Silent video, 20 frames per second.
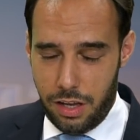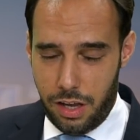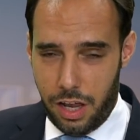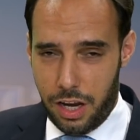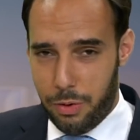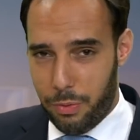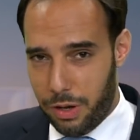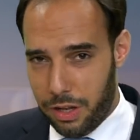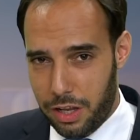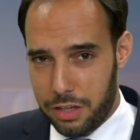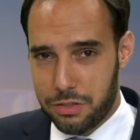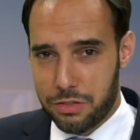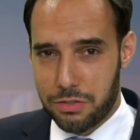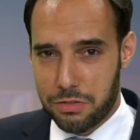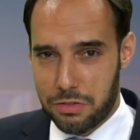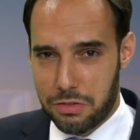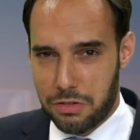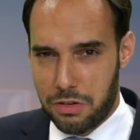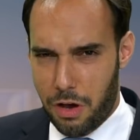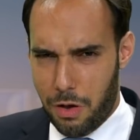Anyway,
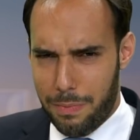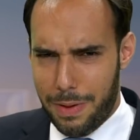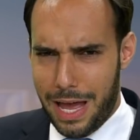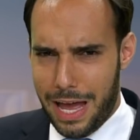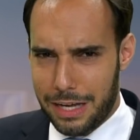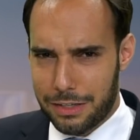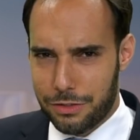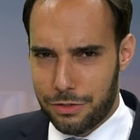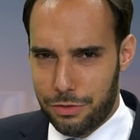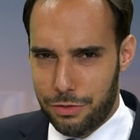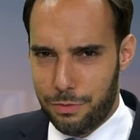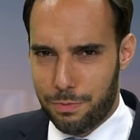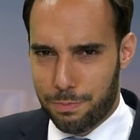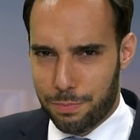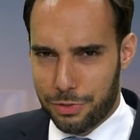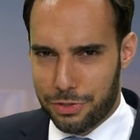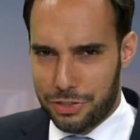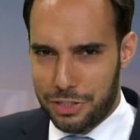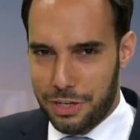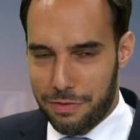let's go back to
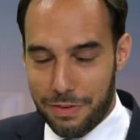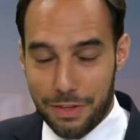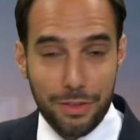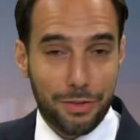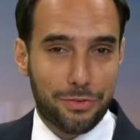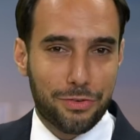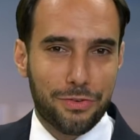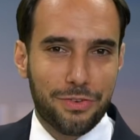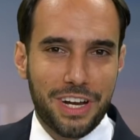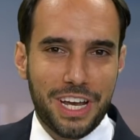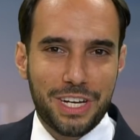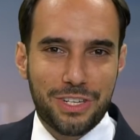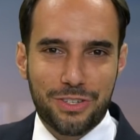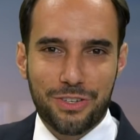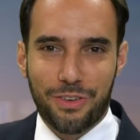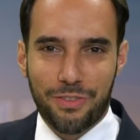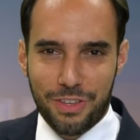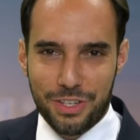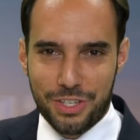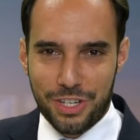perceiving the true
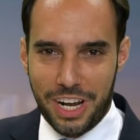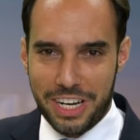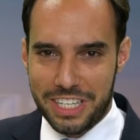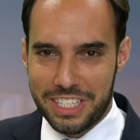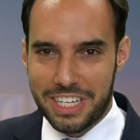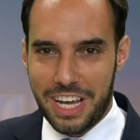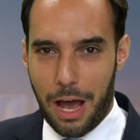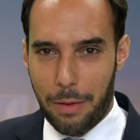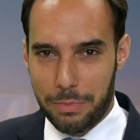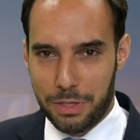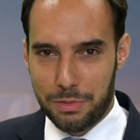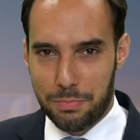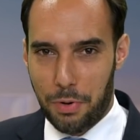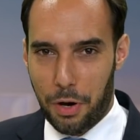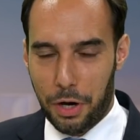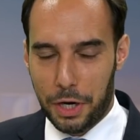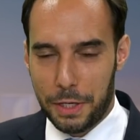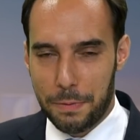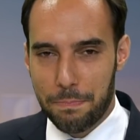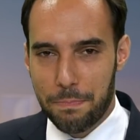nature of the Chinese Communist
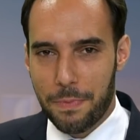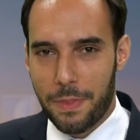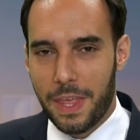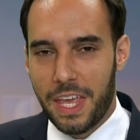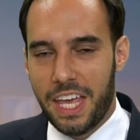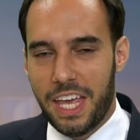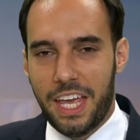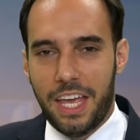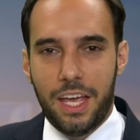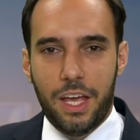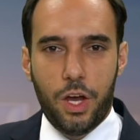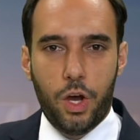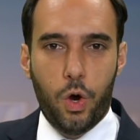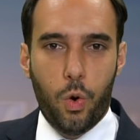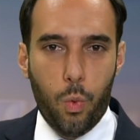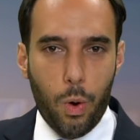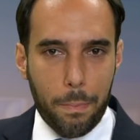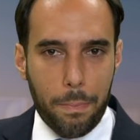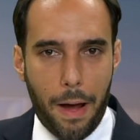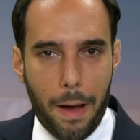Party.
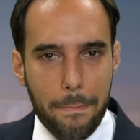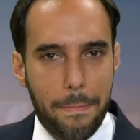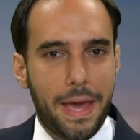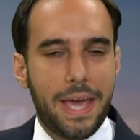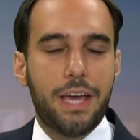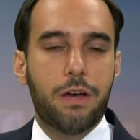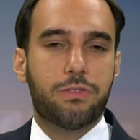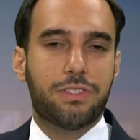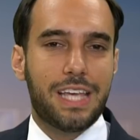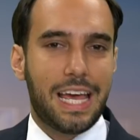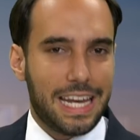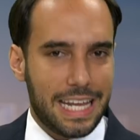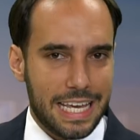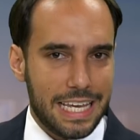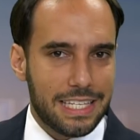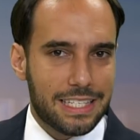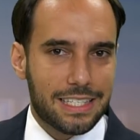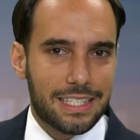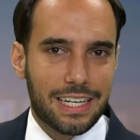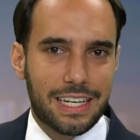What Pompeo said
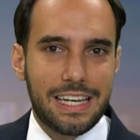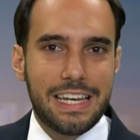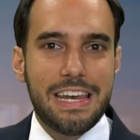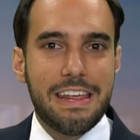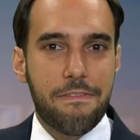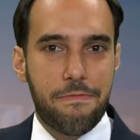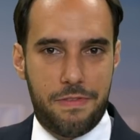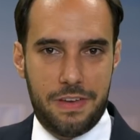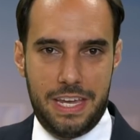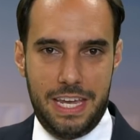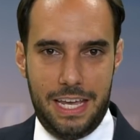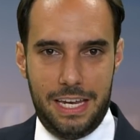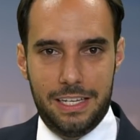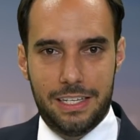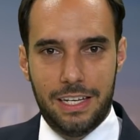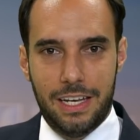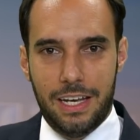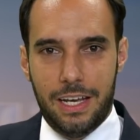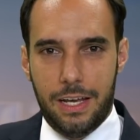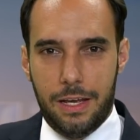is
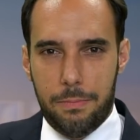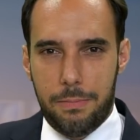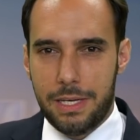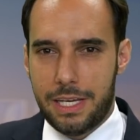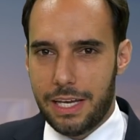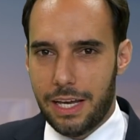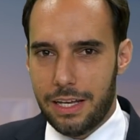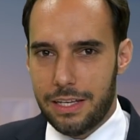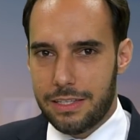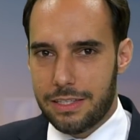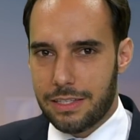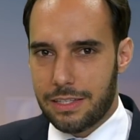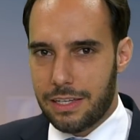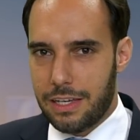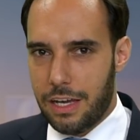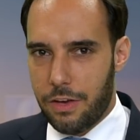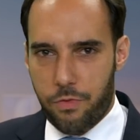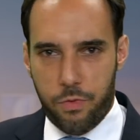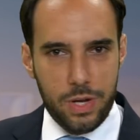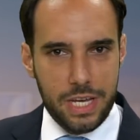significant, because
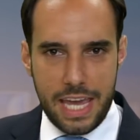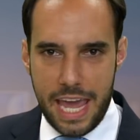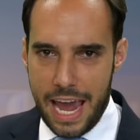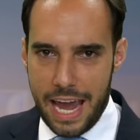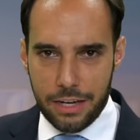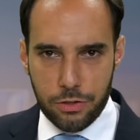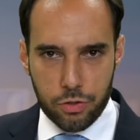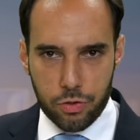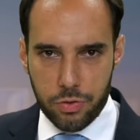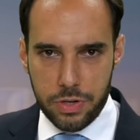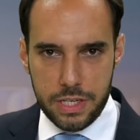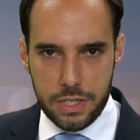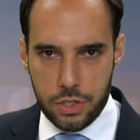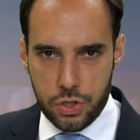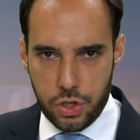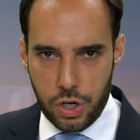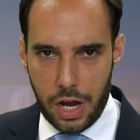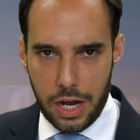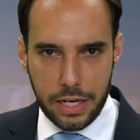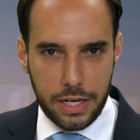if we can't treat
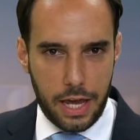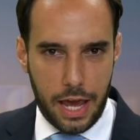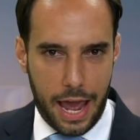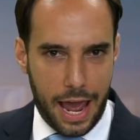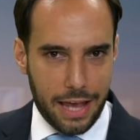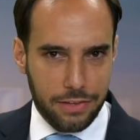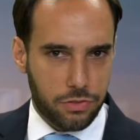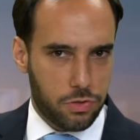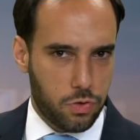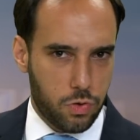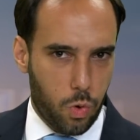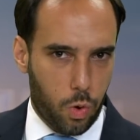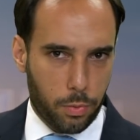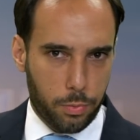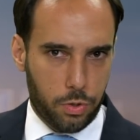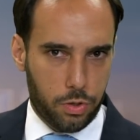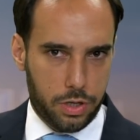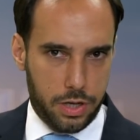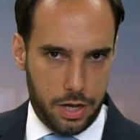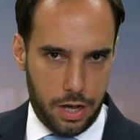China as a
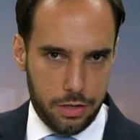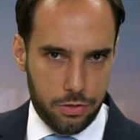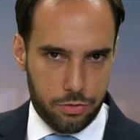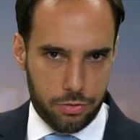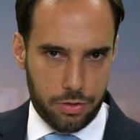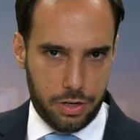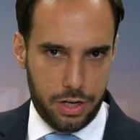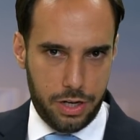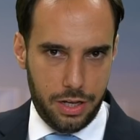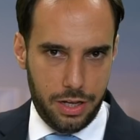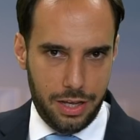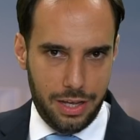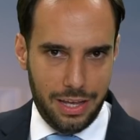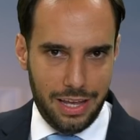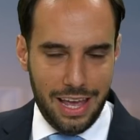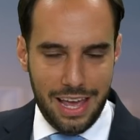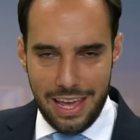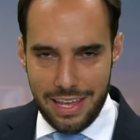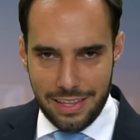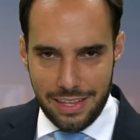normal country,
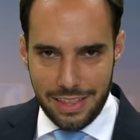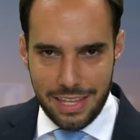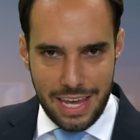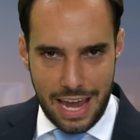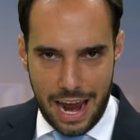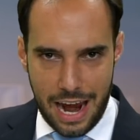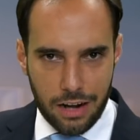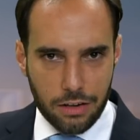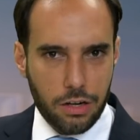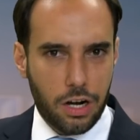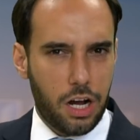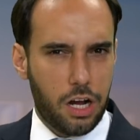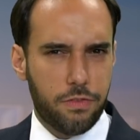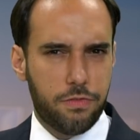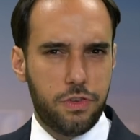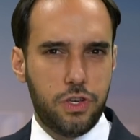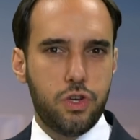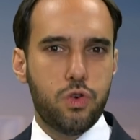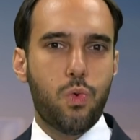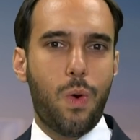then the era
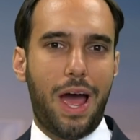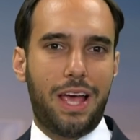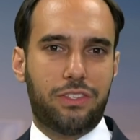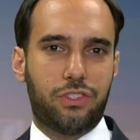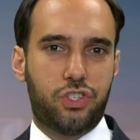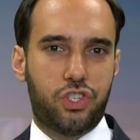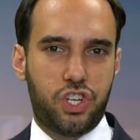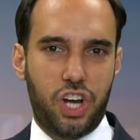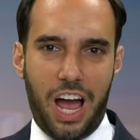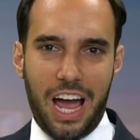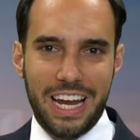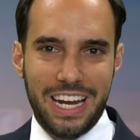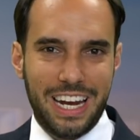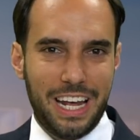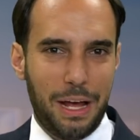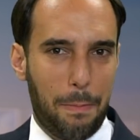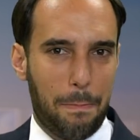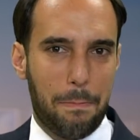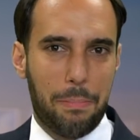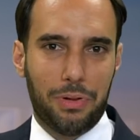of
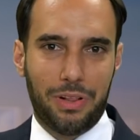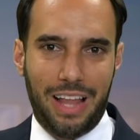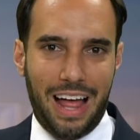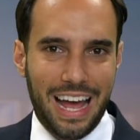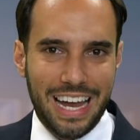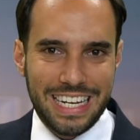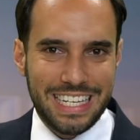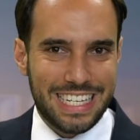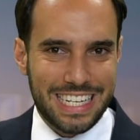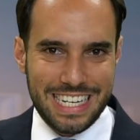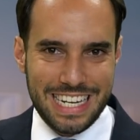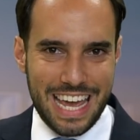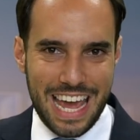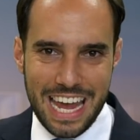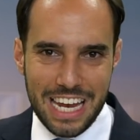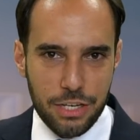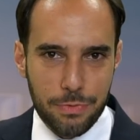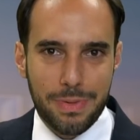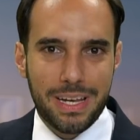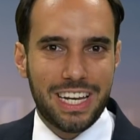U.S.-China blind
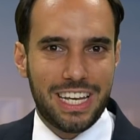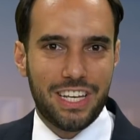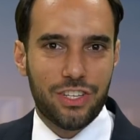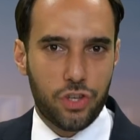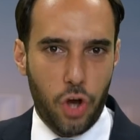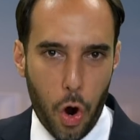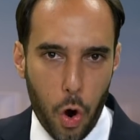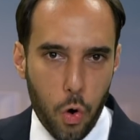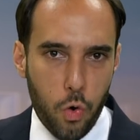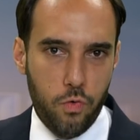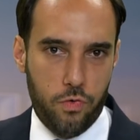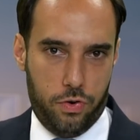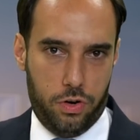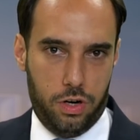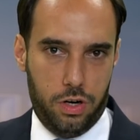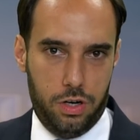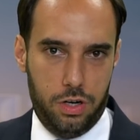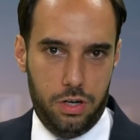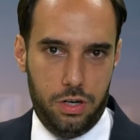engagement is over.